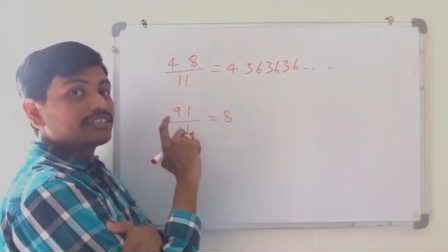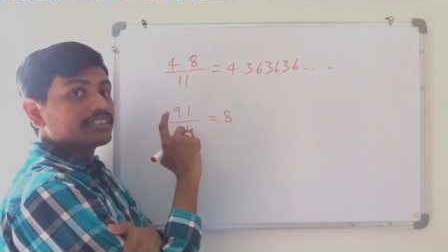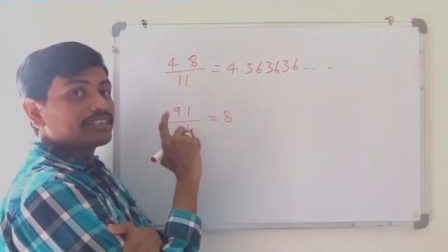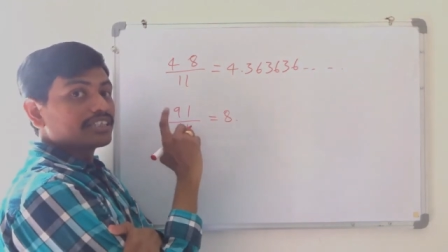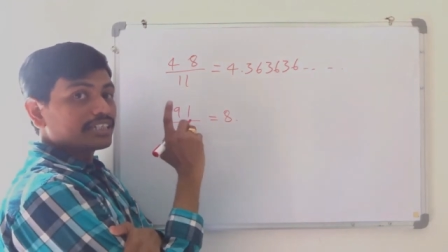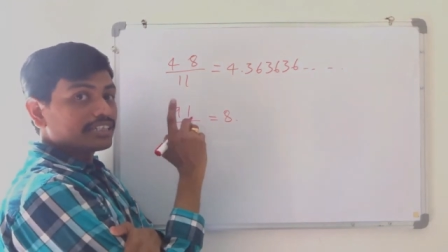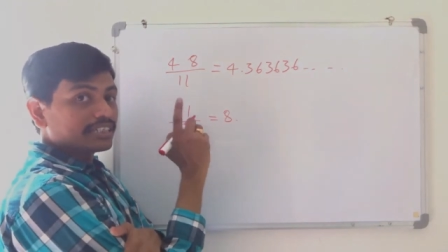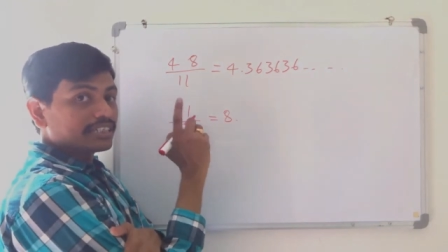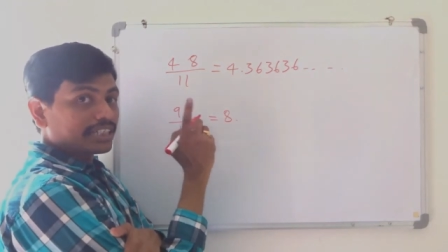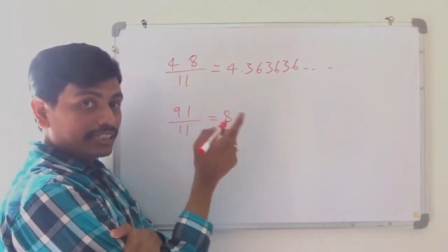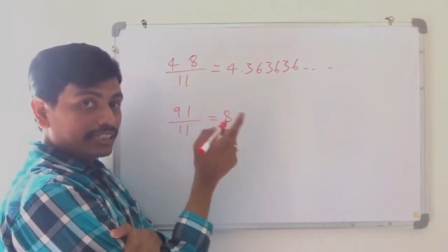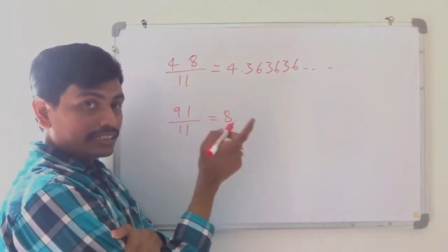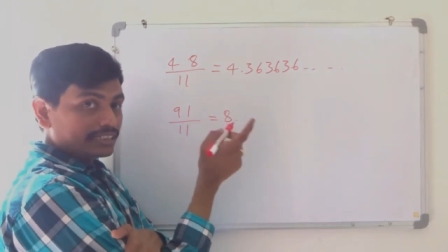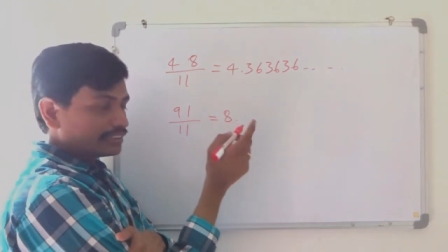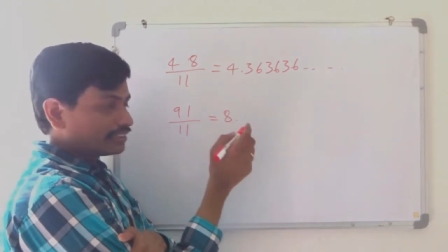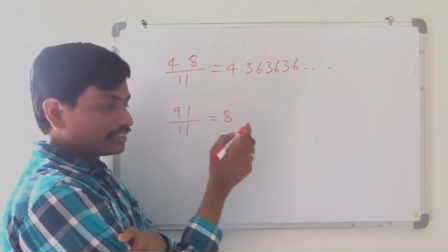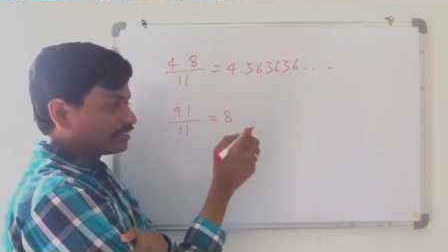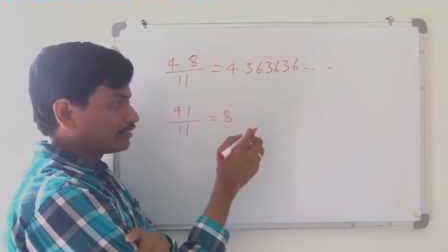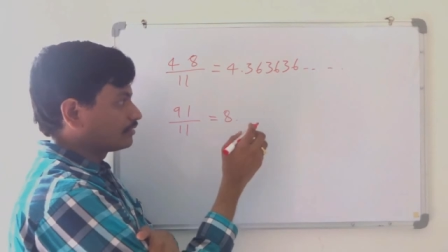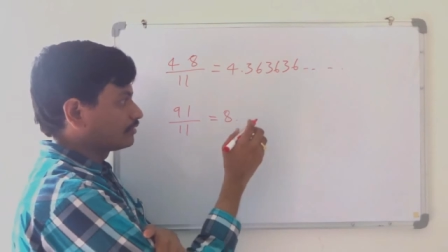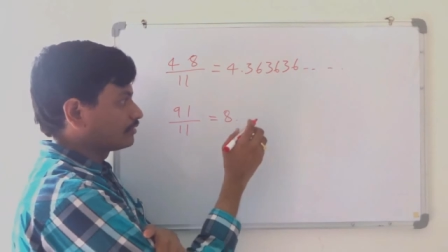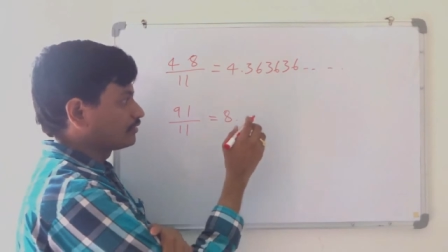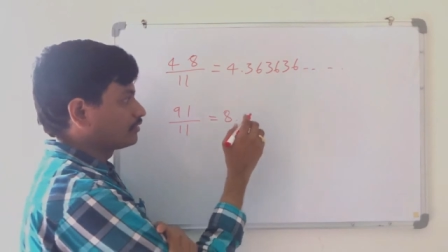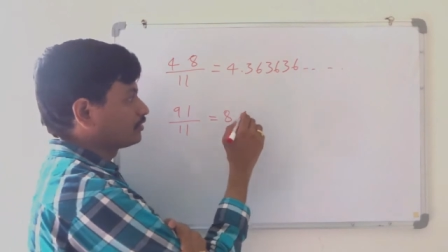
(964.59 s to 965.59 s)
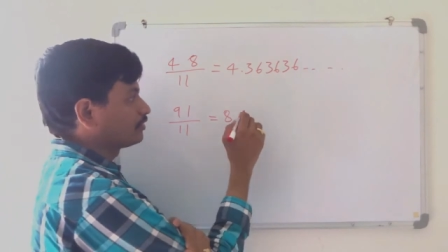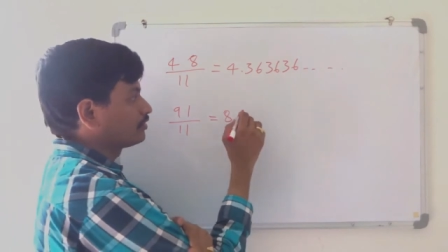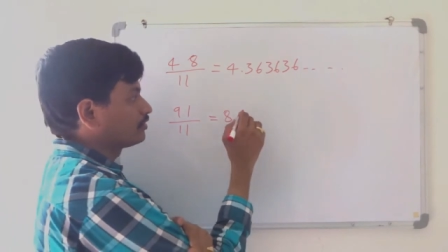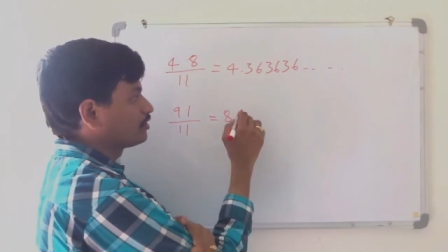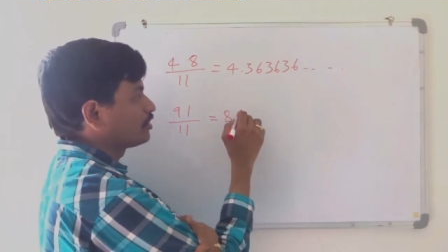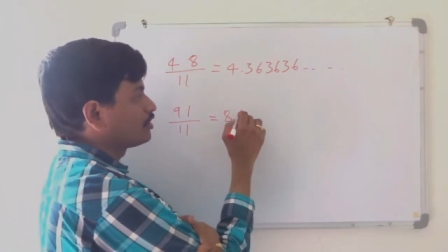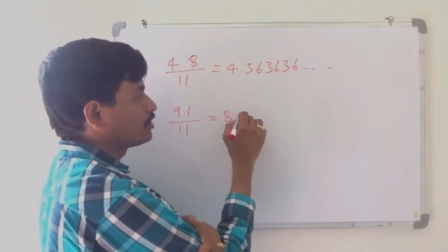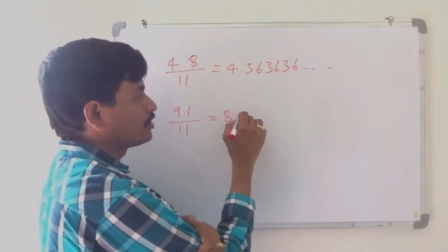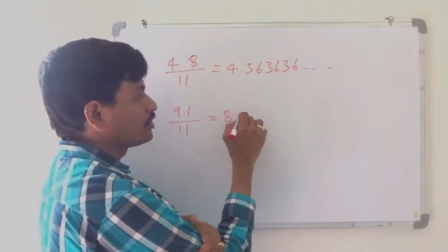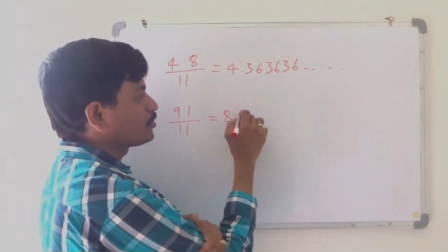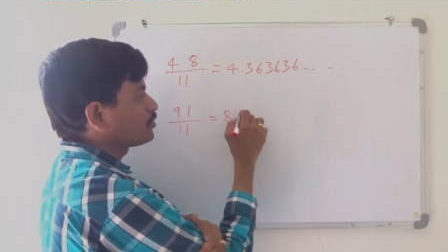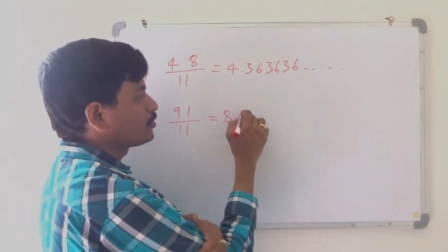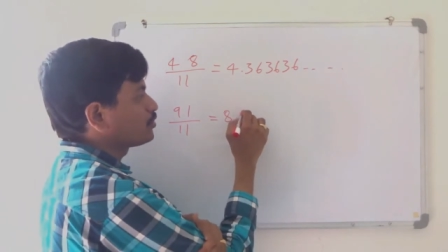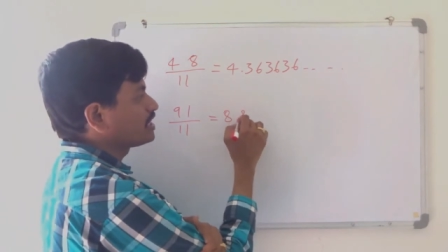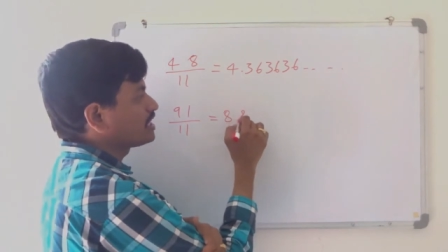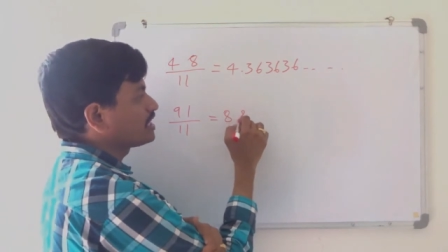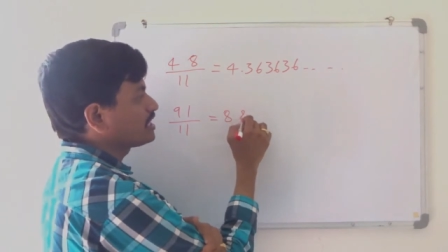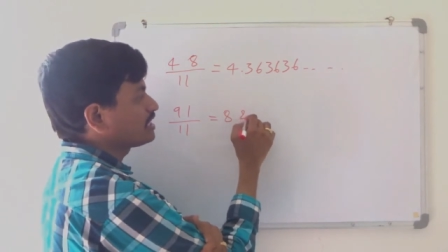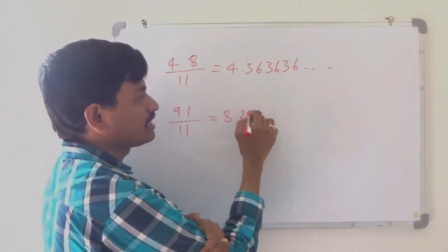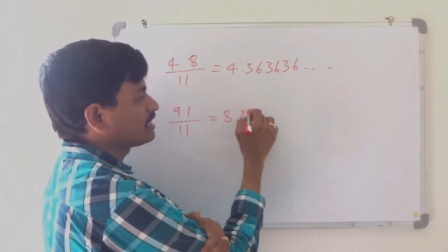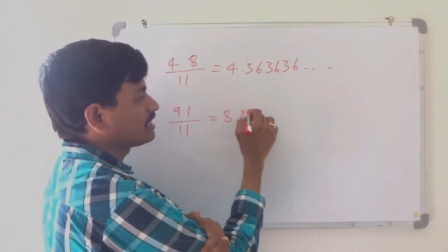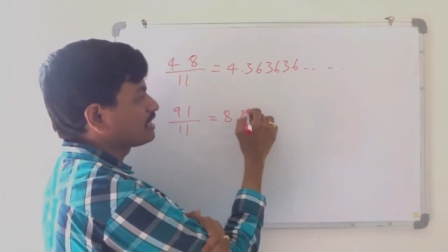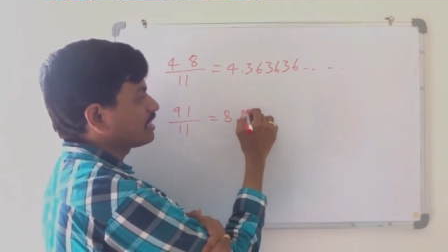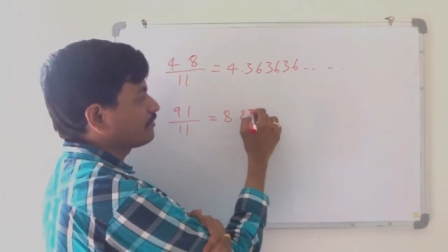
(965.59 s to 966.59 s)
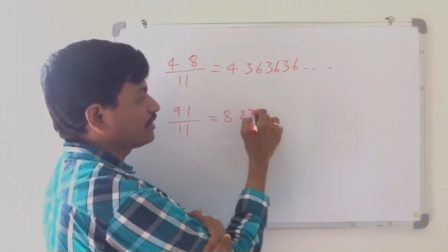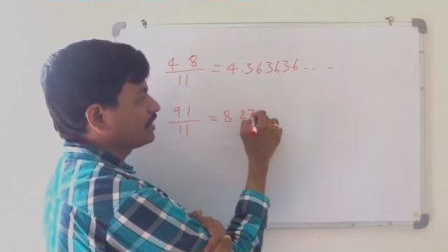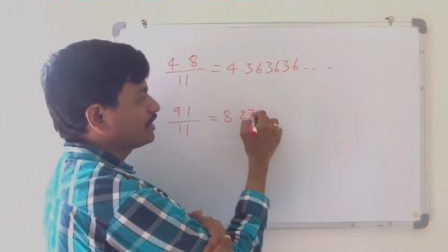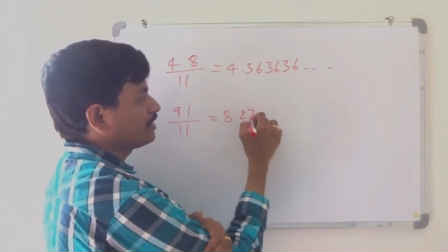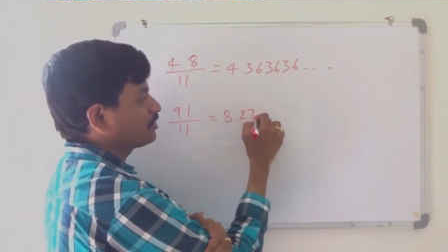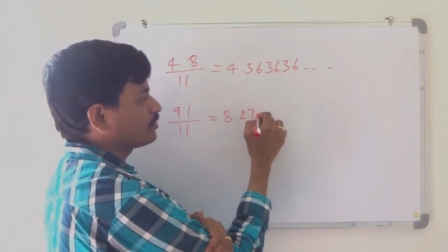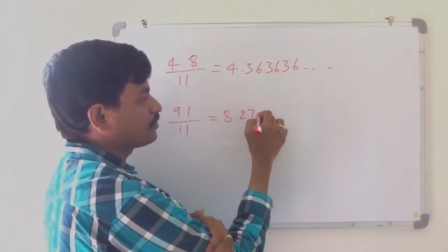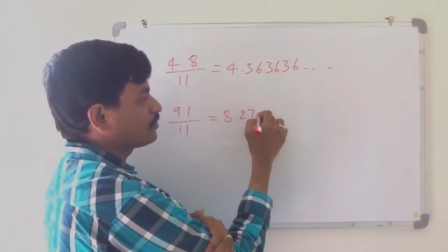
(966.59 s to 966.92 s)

3 nines, 27,